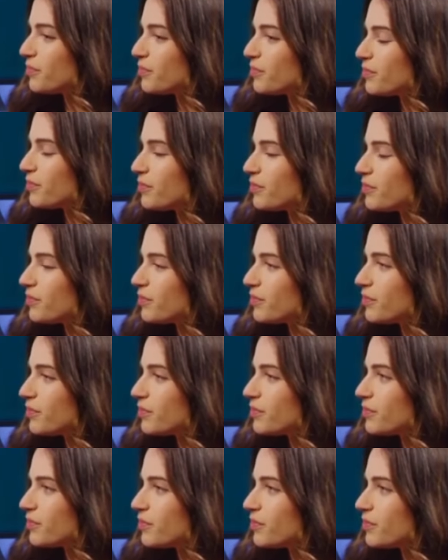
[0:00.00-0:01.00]

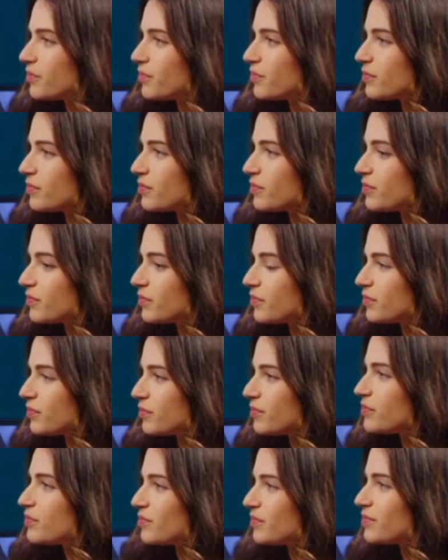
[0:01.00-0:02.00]

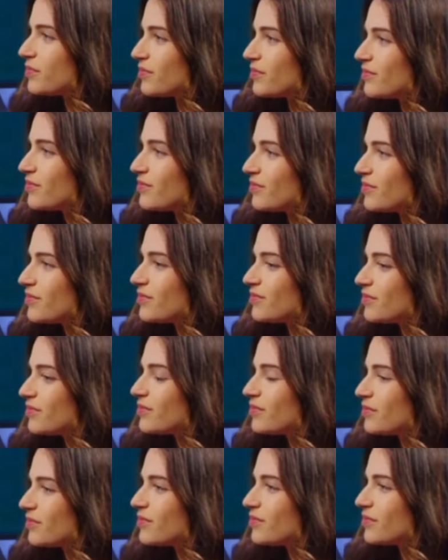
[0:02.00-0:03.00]

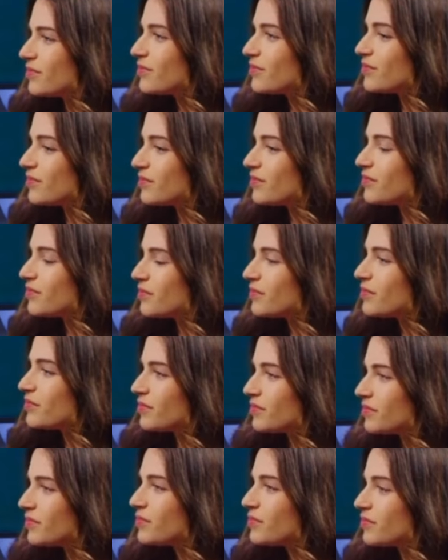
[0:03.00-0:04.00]

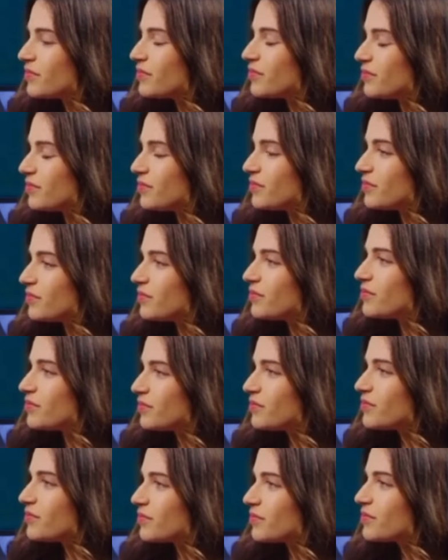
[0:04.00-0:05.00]

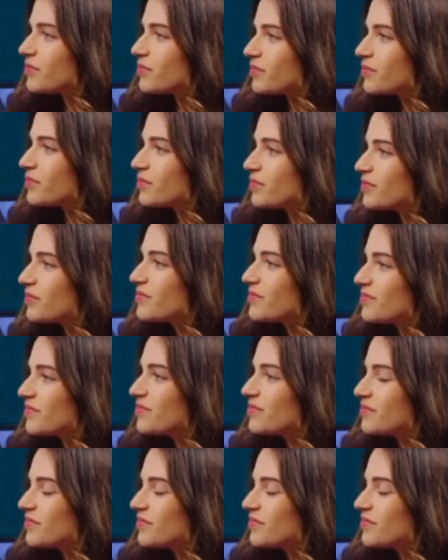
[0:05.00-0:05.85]
This person isn't speaking.